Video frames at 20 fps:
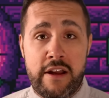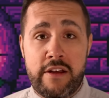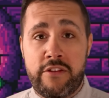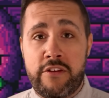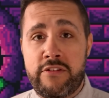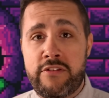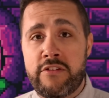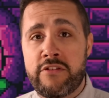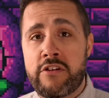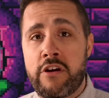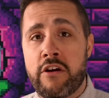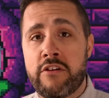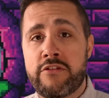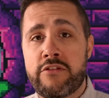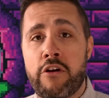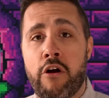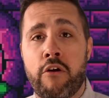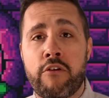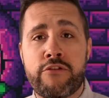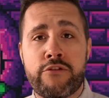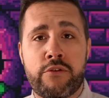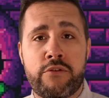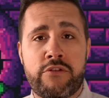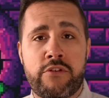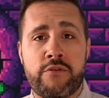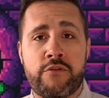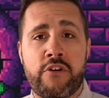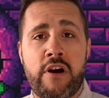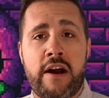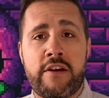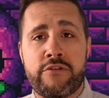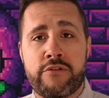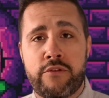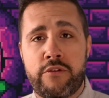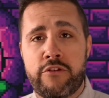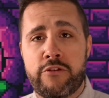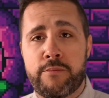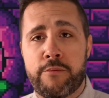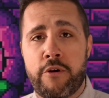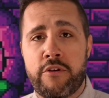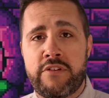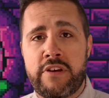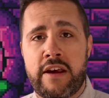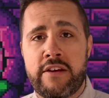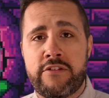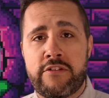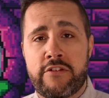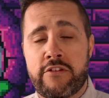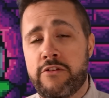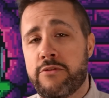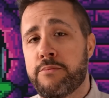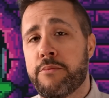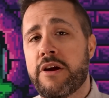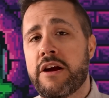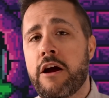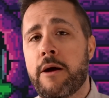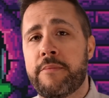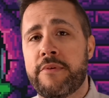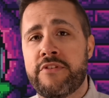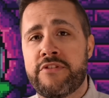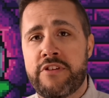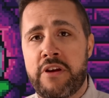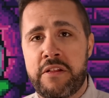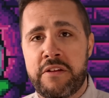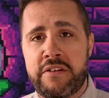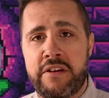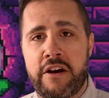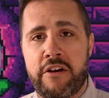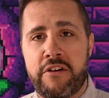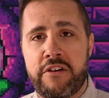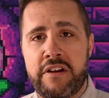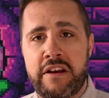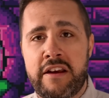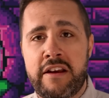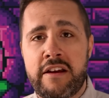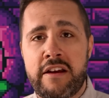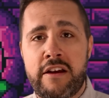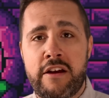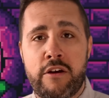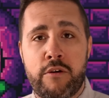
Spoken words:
this has caused all sorts of grassroots protests to spring up in solidarity